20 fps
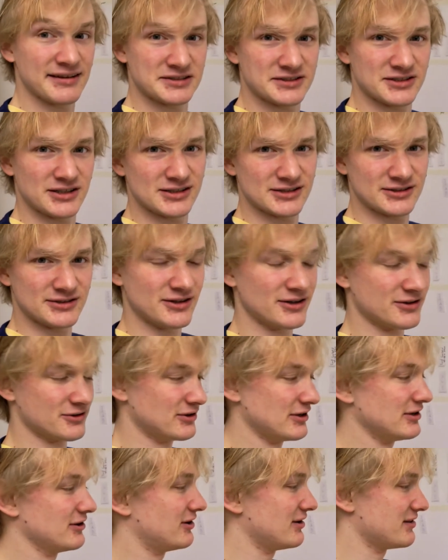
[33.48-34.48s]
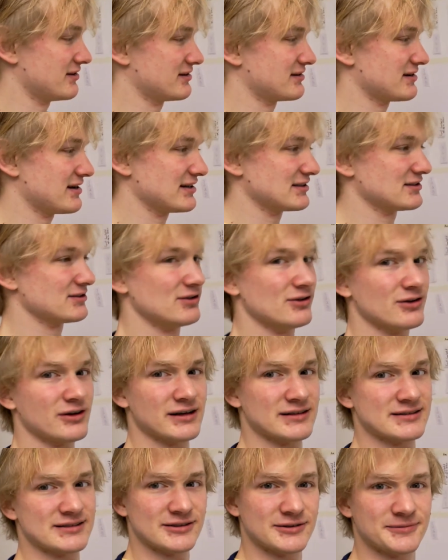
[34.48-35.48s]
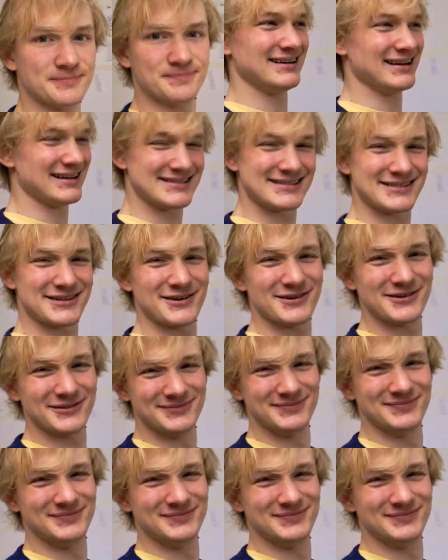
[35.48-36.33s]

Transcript: that's also not really all that nice to look at, so let's go.